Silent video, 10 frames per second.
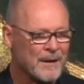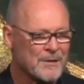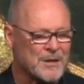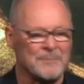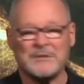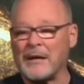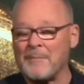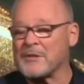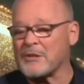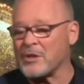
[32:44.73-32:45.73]

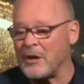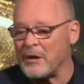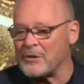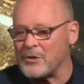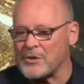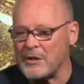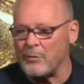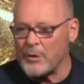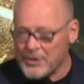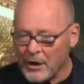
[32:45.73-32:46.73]
Sometimes it's hard. You see, it
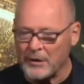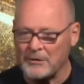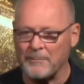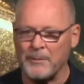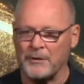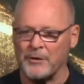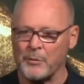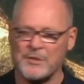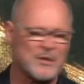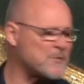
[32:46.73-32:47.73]
was hard to build. It
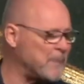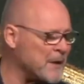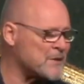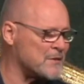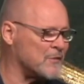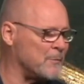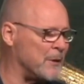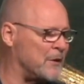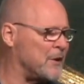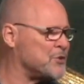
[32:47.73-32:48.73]
was expensive to
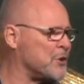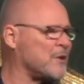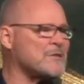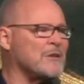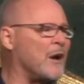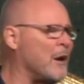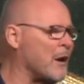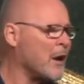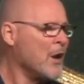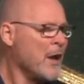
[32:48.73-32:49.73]
build it. It took us long.